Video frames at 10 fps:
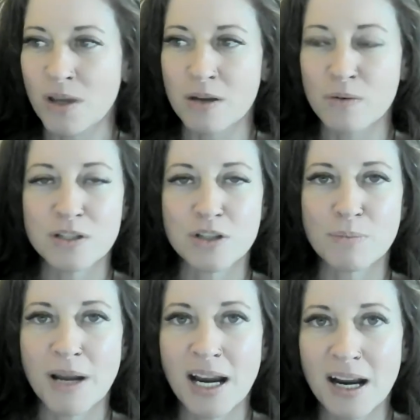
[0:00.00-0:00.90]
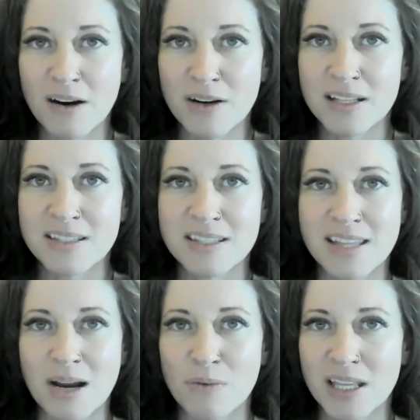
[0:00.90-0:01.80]
whether it was your
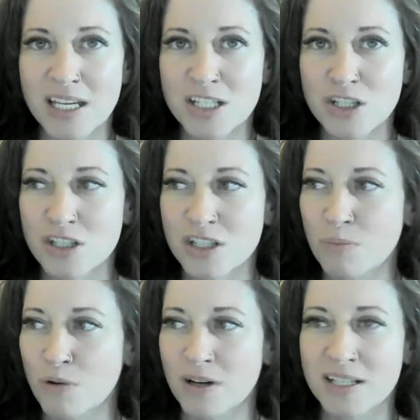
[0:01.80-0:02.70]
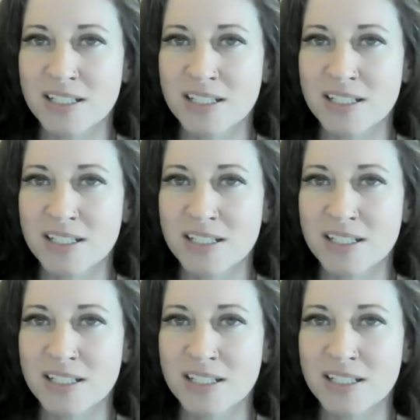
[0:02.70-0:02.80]
parents and that relationship or